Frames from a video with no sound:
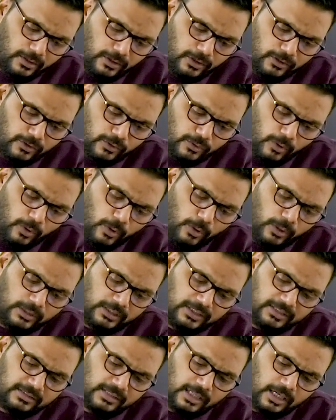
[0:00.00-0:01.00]
So all
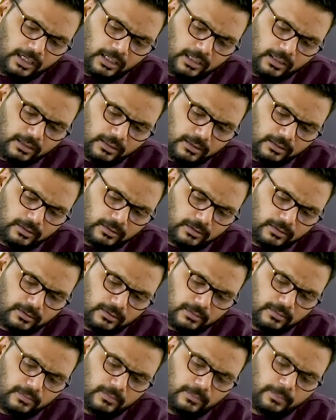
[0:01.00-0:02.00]
these are
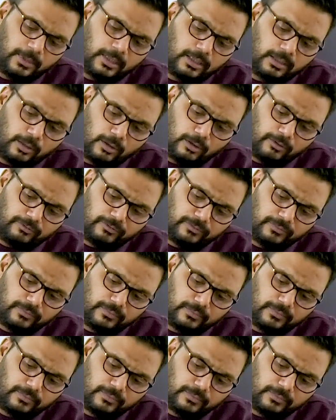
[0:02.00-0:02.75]
part of